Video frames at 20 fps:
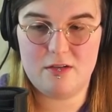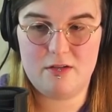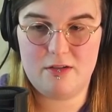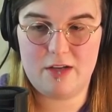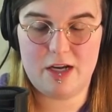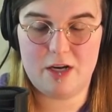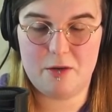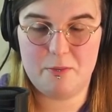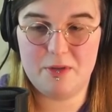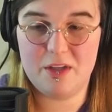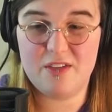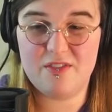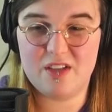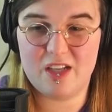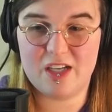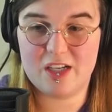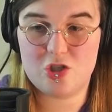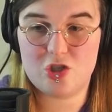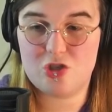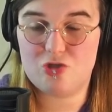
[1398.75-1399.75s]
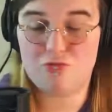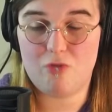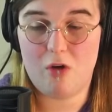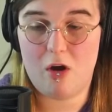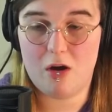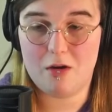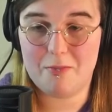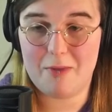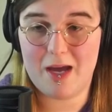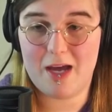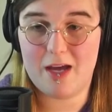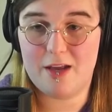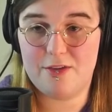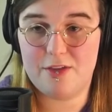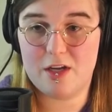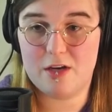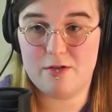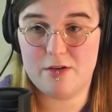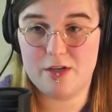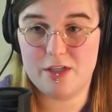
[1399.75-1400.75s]
I don't believe in like strongman
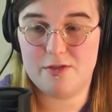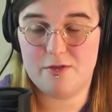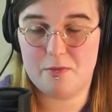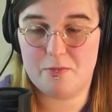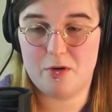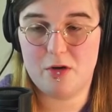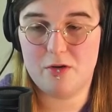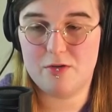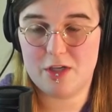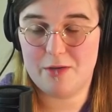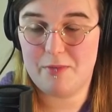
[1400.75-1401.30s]
theories of approach.